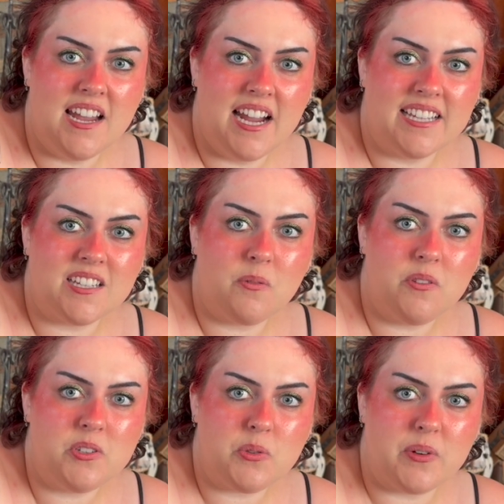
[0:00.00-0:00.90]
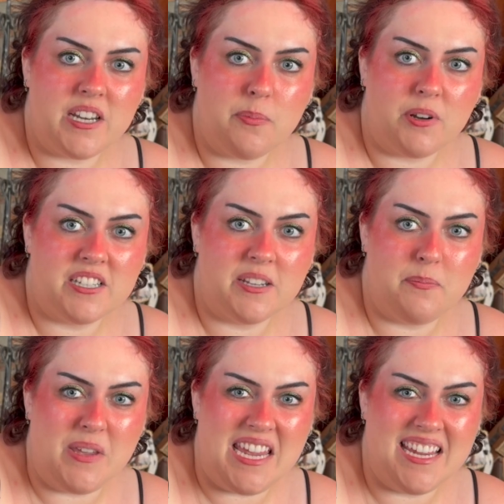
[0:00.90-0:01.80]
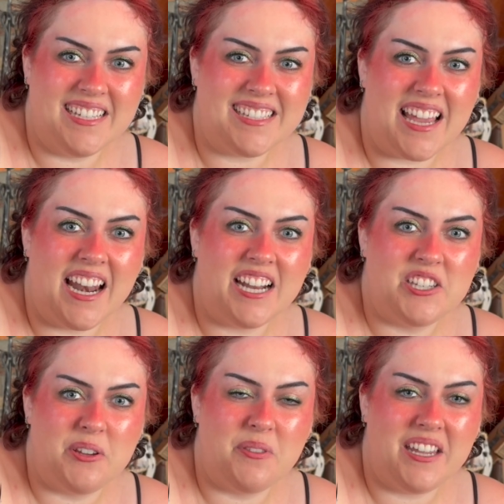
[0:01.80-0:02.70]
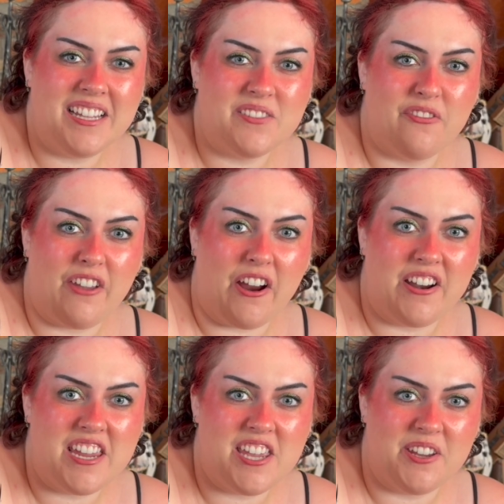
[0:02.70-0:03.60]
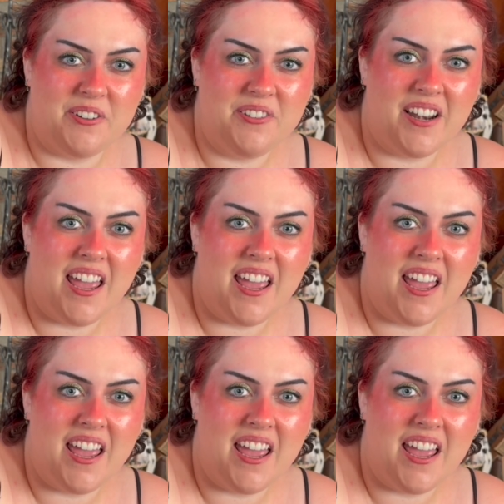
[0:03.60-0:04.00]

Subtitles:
It's like one of those 3D printed bees, and I do think it's very cute.